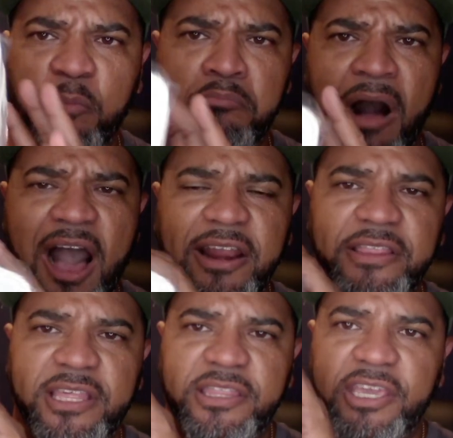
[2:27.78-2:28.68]
more
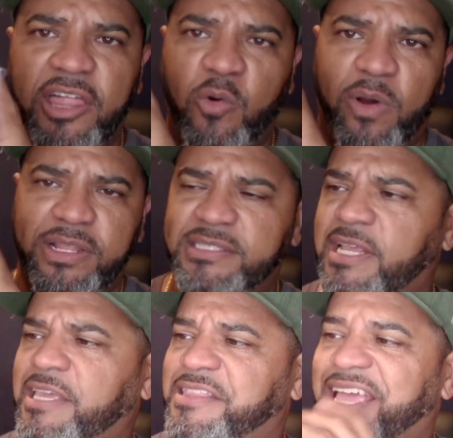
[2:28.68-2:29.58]
modern than the other one.
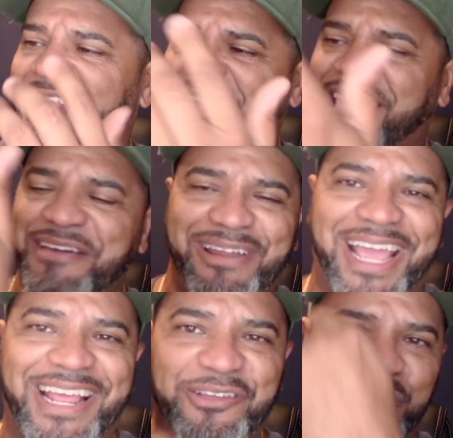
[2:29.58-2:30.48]
They gave it
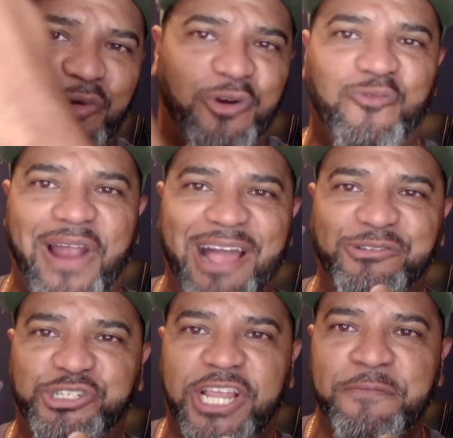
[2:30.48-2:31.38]
like a little more
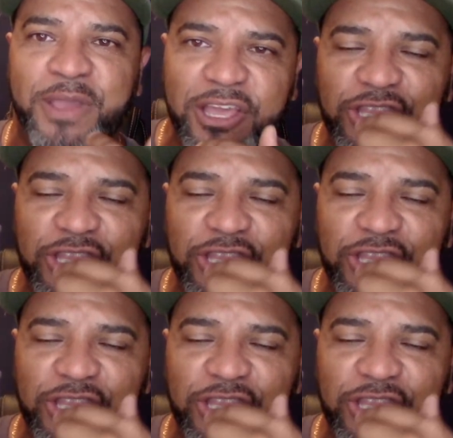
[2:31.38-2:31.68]
round shape.